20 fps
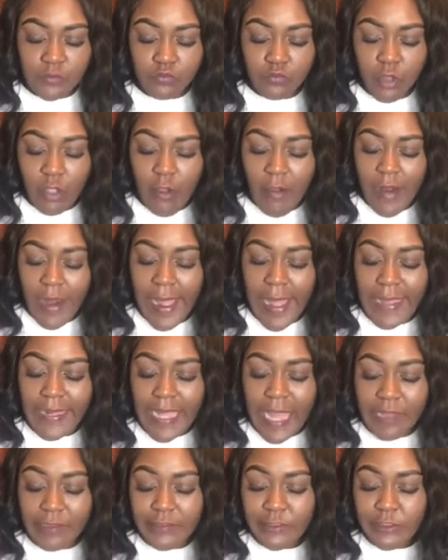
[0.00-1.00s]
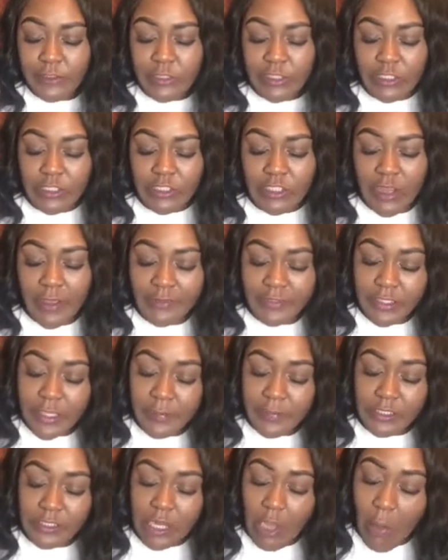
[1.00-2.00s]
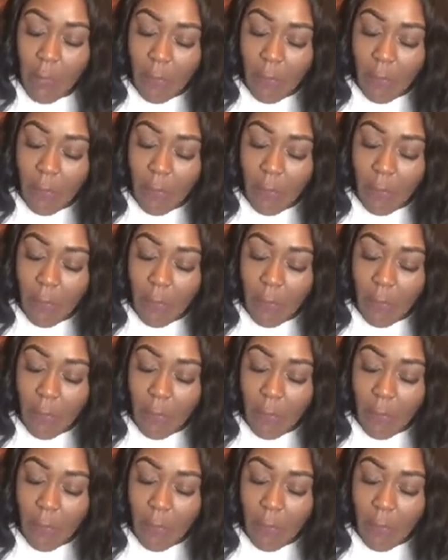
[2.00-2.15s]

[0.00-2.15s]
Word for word: Or how y'all used to eat y'all sloppy joe?